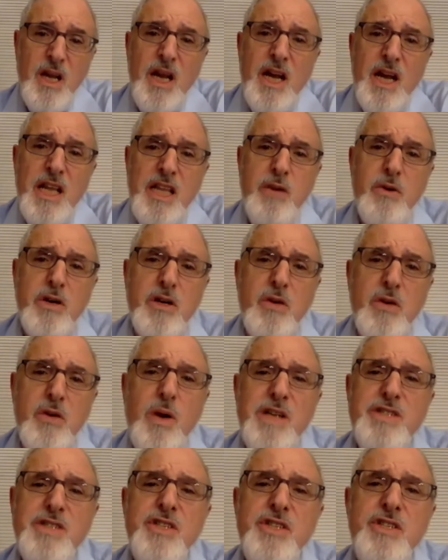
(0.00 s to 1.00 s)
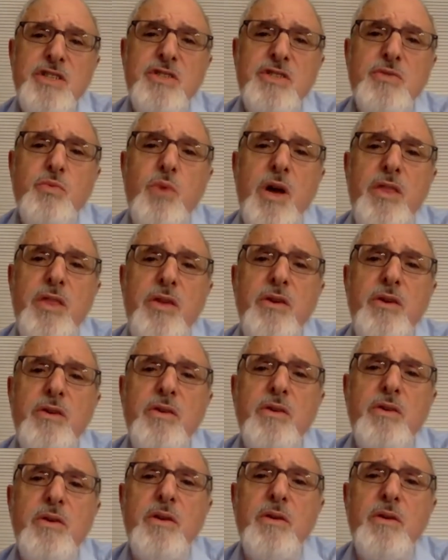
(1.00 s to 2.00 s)
and there were questions
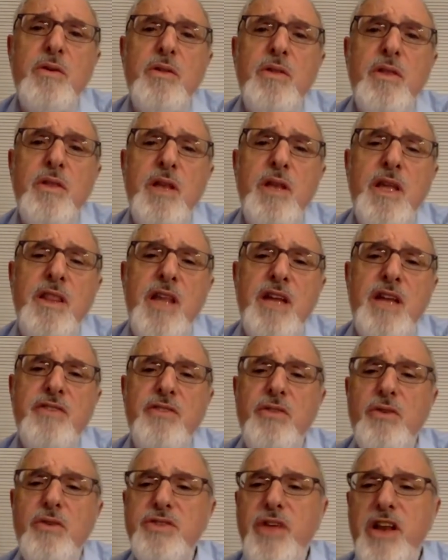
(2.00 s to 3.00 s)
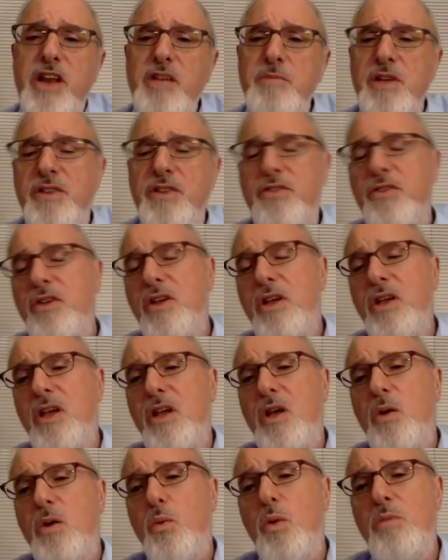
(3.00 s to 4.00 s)
whether in that, those settlements
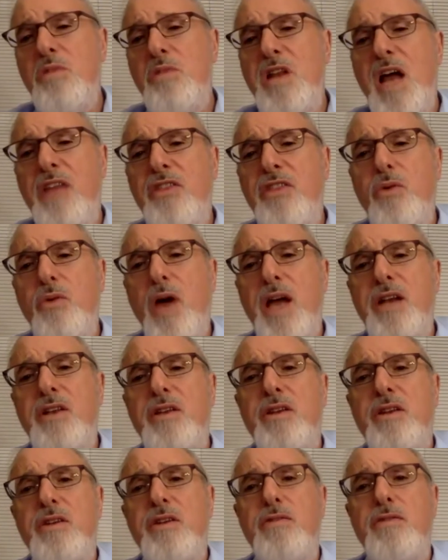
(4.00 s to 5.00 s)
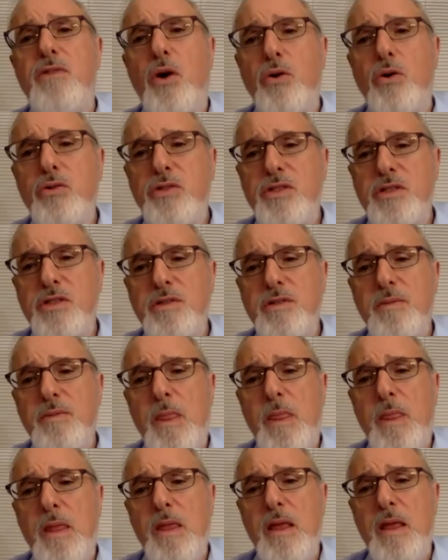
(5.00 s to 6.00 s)
women had the right to vote,
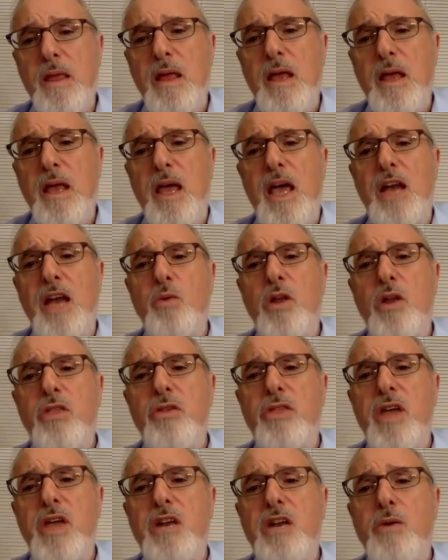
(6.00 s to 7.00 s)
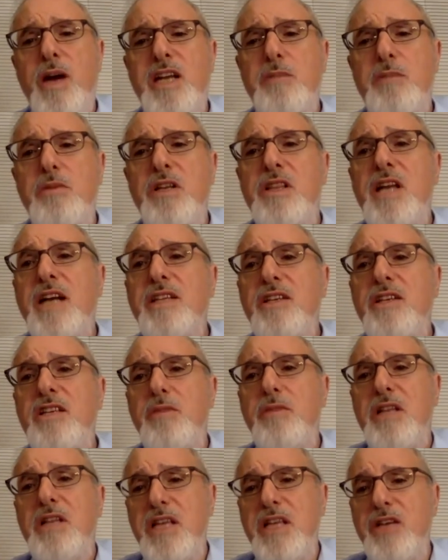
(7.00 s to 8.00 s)
and whether they had the right to be elected to
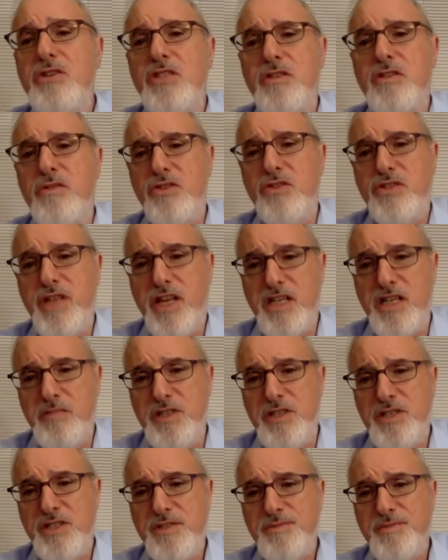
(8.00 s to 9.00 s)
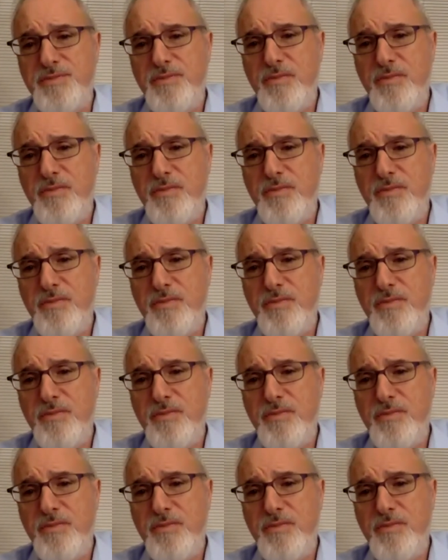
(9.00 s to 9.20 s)
be leaders of those settlements.